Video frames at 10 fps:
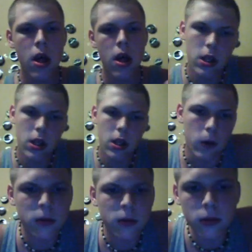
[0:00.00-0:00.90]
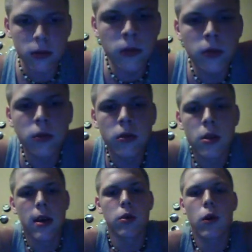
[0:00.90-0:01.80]
So,
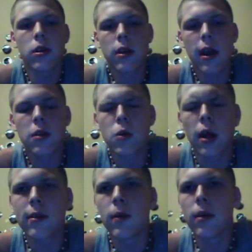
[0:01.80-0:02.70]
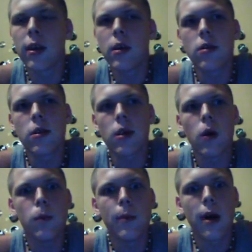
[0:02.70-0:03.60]
the Grizzly Natural, I threw it in. I was like,
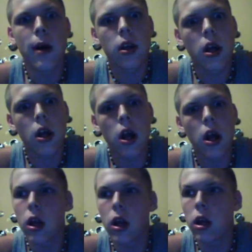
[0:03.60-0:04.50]
oh my God.